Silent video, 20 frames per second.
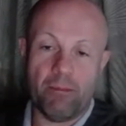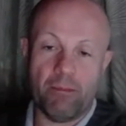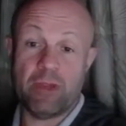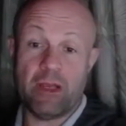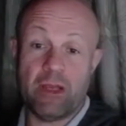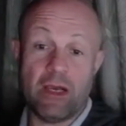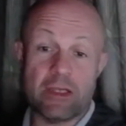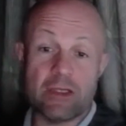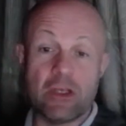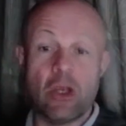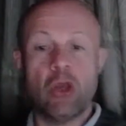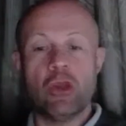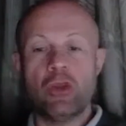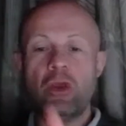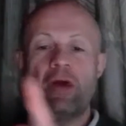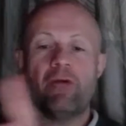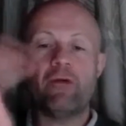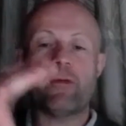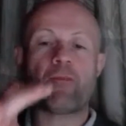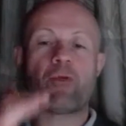Plus, you
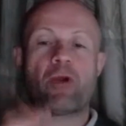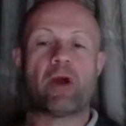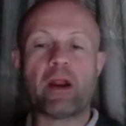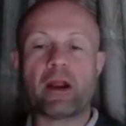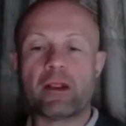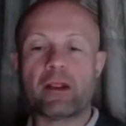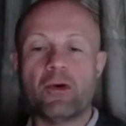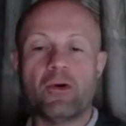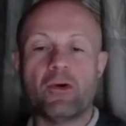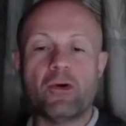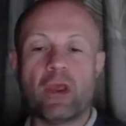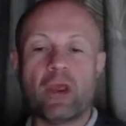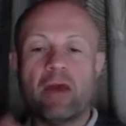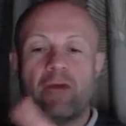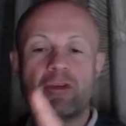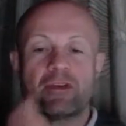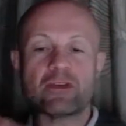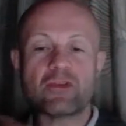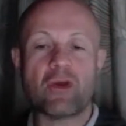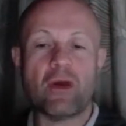have a product owner, you have
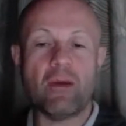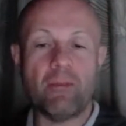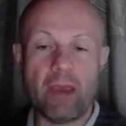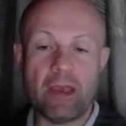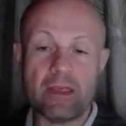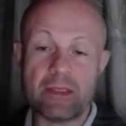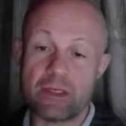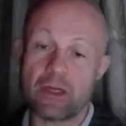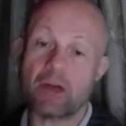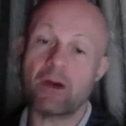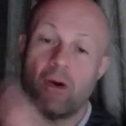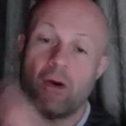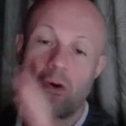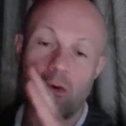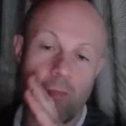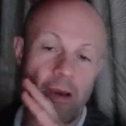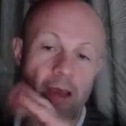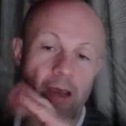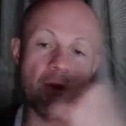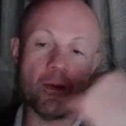a scrum master. Oh,
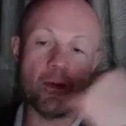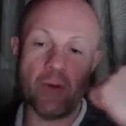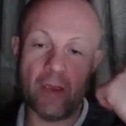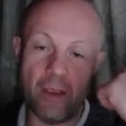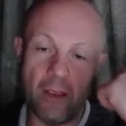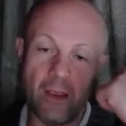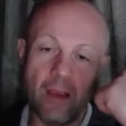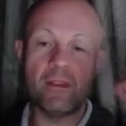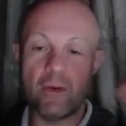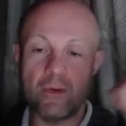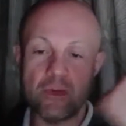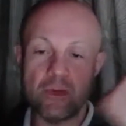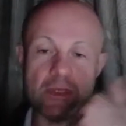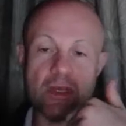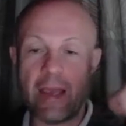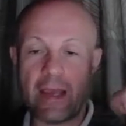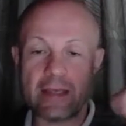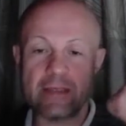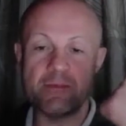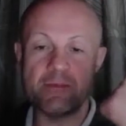by the way, those are
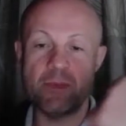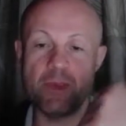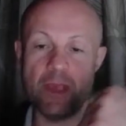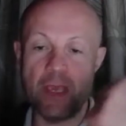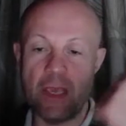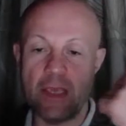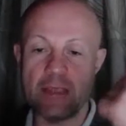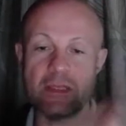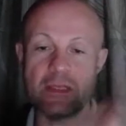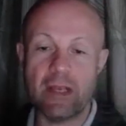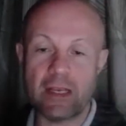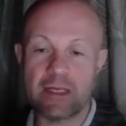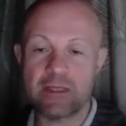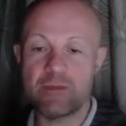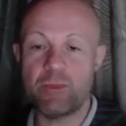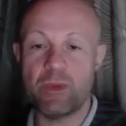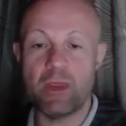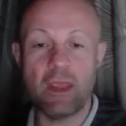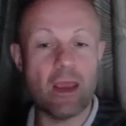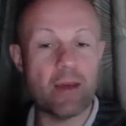XBAs and
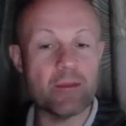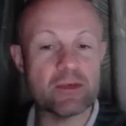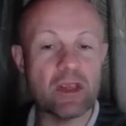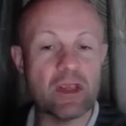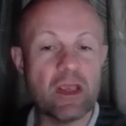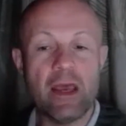XPMs.